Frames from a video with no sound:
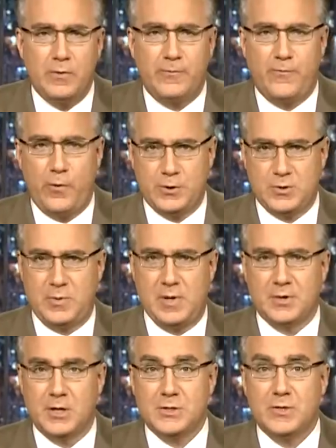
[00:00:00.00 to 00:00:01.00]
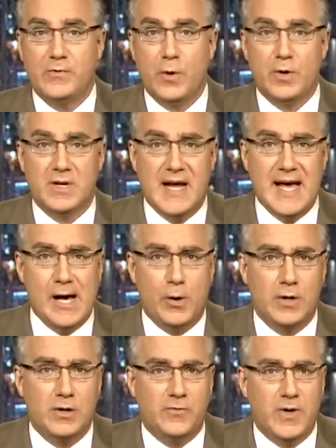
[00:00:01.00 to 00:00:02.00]
force Republicans to vote now
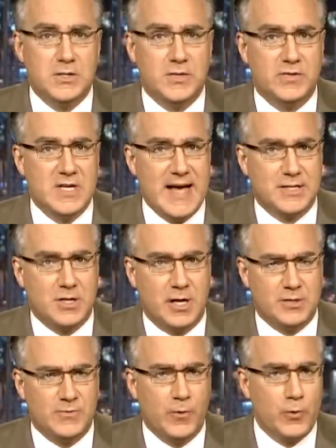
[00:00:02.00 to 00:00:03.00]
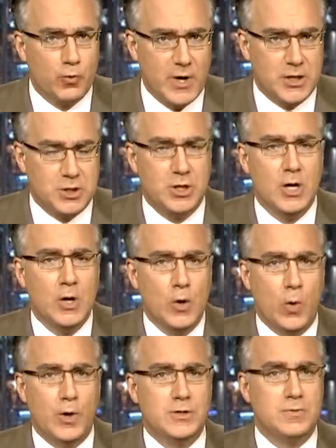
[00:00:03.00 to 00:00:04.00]
in defense of tax cuts for the rich
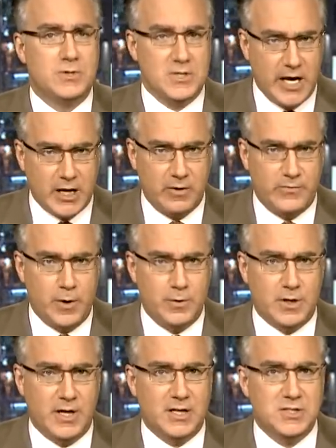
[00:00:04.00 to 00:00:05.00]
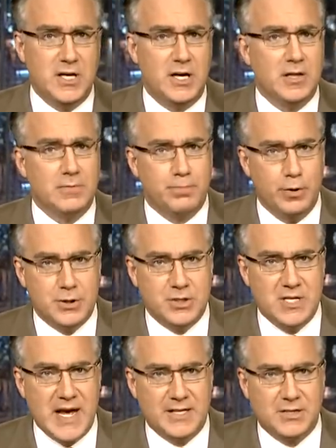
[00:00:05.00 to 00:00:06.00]
or to duck a vote on extending the Bush
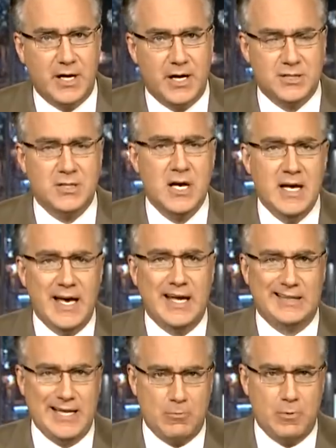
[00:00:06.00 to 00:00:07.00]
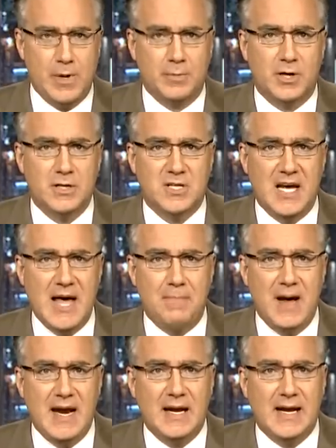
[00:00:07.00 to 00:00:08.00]
tax cuts and let Republicans
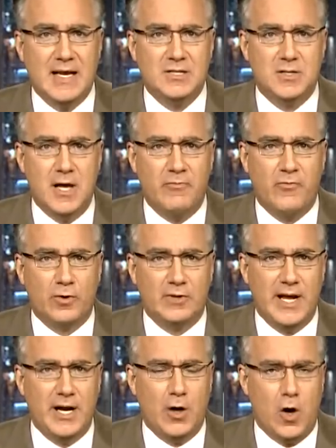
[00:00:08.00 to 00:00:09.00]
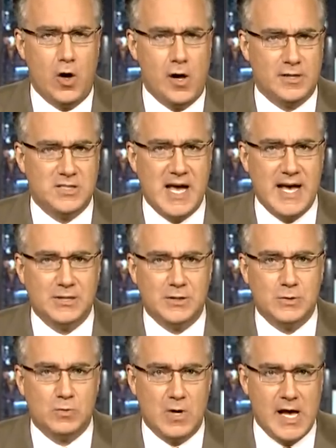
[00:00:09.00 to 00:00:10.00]
campaign against them for letting all
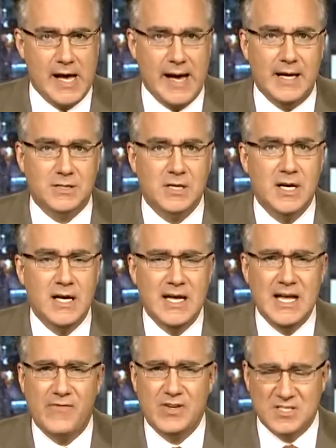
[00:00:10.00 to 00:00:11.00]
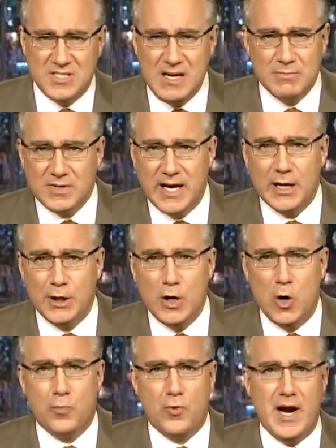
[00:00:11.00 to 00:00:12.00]
taxes rise. If it seems like a
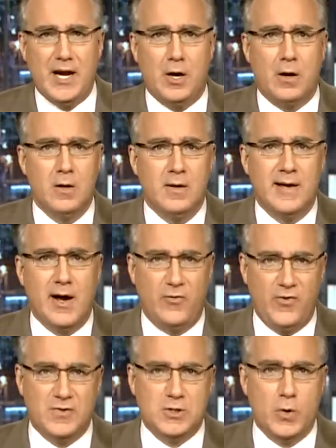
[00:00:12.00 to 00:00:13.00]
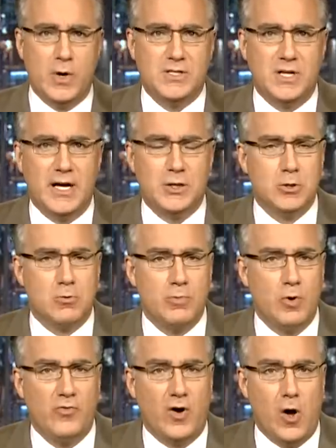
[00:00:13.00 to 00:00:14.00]
no-brainer, our fifth story tonight should
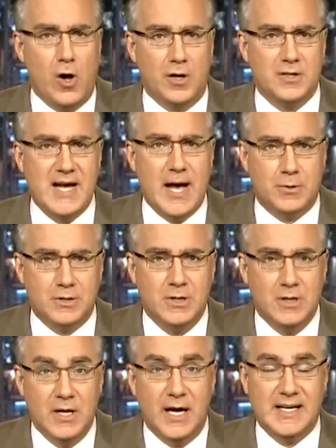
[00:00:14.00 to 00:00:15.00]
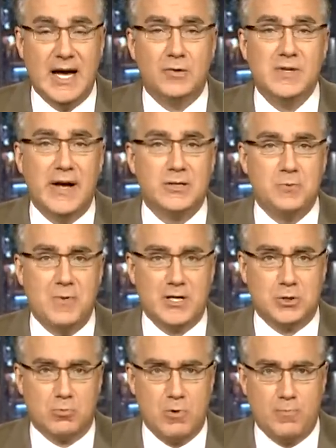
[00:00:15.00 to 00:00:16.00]
remove all doubt. A countdown
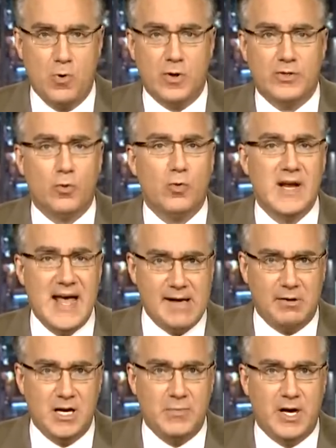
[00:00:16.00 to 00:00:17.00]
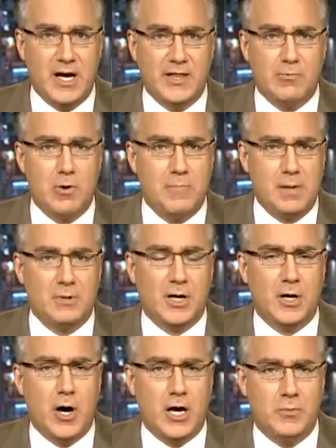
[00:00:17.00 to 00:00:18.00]
special report, the reality behind the
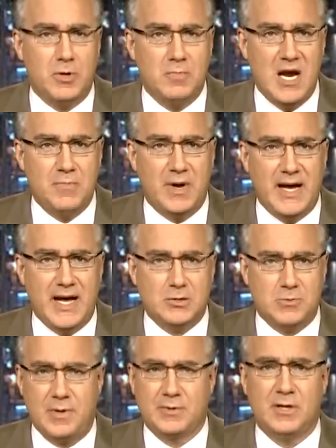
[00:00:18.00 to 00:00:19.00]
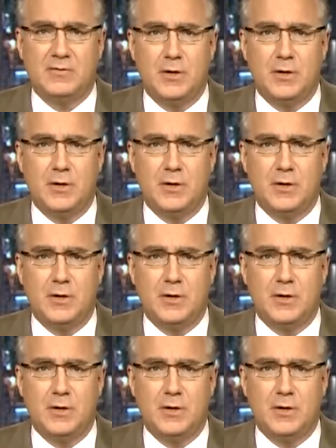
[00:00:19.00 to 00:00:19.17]
Republican argument made by House Republican leader